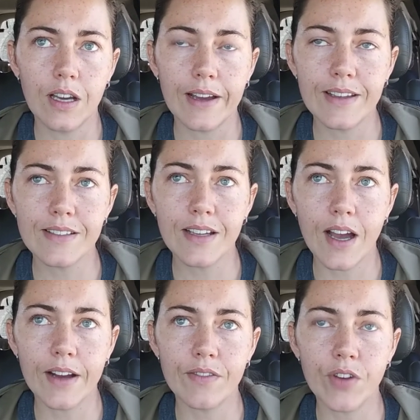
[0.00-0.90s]
I guess it
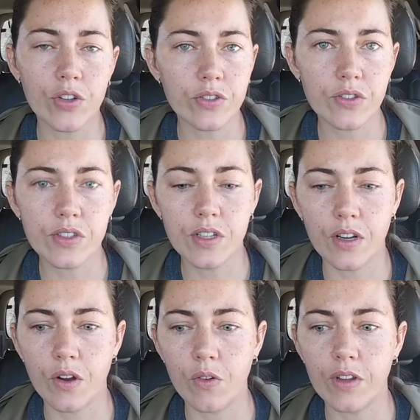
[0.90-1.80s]
kind of hurts to
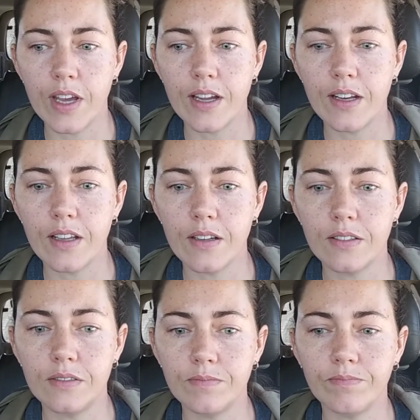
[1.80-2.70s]
know that,
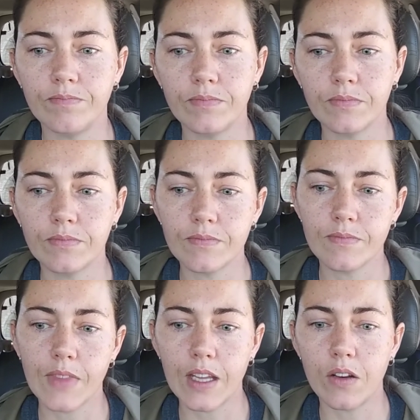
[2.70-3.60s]

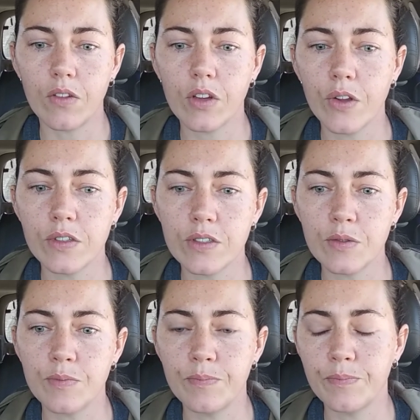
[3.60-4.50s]
you know, the closest,